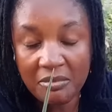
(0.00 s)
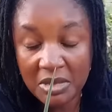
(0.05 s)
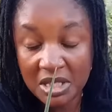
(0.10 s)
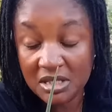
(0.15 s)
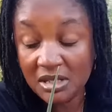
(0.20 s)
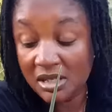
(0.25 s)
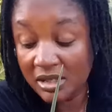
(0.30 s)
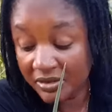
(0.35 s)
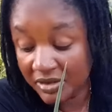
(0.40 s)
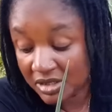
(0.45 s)

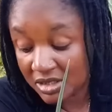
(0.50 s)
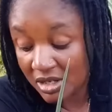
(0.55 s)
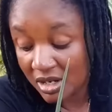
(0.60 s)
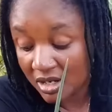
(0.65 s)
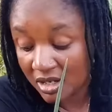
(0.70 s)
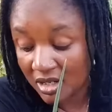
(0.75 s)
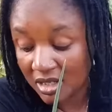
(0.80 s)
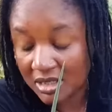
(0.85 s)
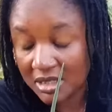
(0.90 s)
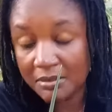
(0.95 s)
Believe it or
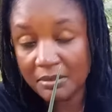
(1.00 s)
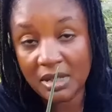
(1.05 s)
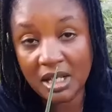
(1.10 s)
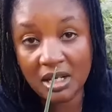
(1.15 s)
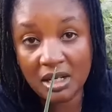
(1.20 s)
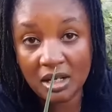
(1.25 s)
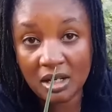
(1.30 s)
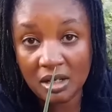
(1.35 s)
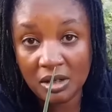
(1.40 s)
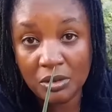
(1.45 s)
not, it
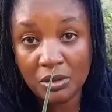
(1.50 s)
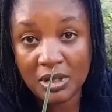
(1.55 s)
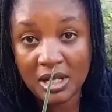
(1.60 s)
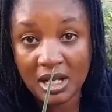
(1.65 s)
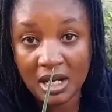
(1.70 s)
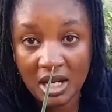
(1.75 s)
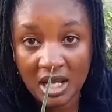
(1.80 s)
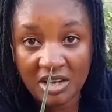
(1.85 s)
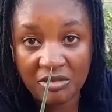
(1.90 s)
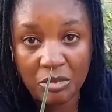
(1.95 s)
might not look
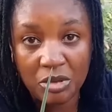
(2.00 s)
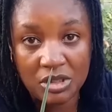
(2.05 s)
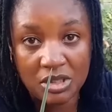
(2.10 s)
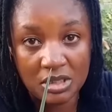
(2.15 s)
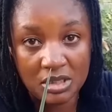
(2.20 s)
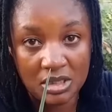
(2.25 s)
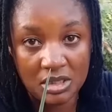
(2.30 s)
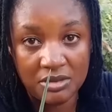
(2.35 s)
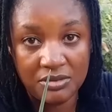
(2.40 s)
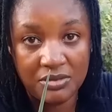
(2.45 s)
alive, but
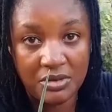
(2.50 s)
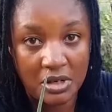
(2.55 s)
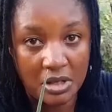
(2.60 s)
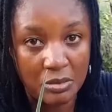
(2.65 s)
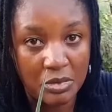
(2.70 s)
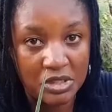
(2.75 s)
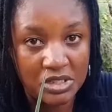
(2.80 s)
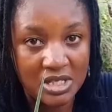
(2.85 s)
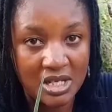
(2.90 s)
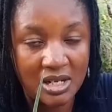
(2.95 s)
it is very
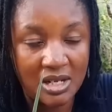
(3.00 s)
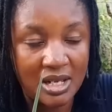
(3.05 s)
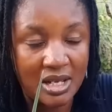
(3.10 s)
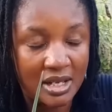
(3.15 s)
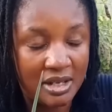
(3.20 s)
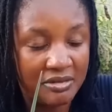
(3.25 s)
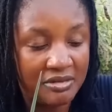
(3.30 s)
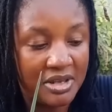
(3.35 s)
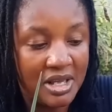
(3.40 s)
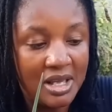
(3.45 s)
much
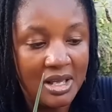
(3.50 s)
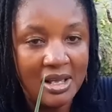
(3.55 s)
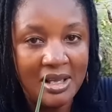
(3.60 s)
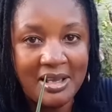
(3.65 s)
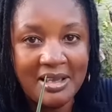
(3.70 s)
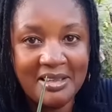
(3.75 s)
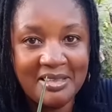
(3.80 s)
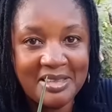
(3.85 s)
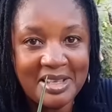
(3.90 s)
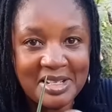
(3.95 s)
alive,
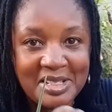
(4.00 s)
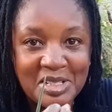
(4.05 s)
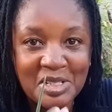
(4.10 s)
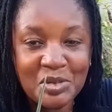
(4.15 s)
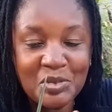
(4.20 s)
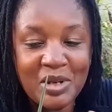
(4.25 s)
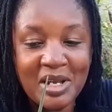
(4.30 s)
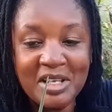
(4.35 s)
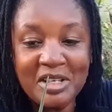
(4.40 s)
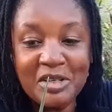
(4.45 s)
and that
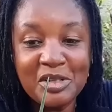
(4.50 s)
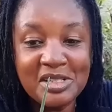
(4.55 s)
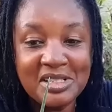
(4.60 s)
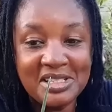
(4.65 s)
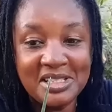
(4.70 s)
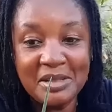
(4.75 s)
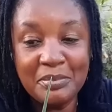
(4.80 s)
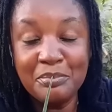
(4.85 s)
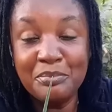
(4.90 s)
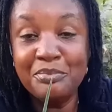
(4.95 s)
is why you'll
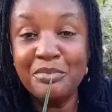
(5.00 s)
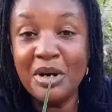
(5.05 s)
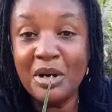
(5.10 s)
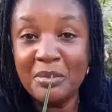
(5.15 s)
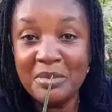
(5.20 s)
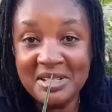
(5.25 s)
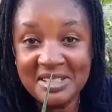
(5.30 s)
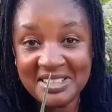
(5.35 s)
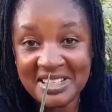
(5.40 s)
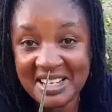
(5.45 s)
see
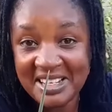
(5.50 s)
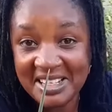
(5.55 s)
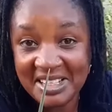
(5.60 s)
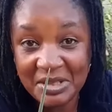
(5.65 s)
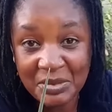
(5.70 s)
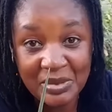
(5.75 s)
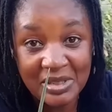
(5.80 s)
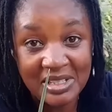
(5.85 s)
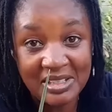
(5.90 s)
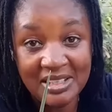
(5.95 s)
bubbles and it
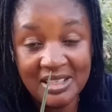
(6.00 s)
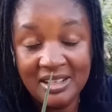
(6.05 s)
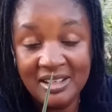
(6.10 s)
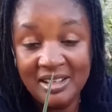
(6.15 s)
will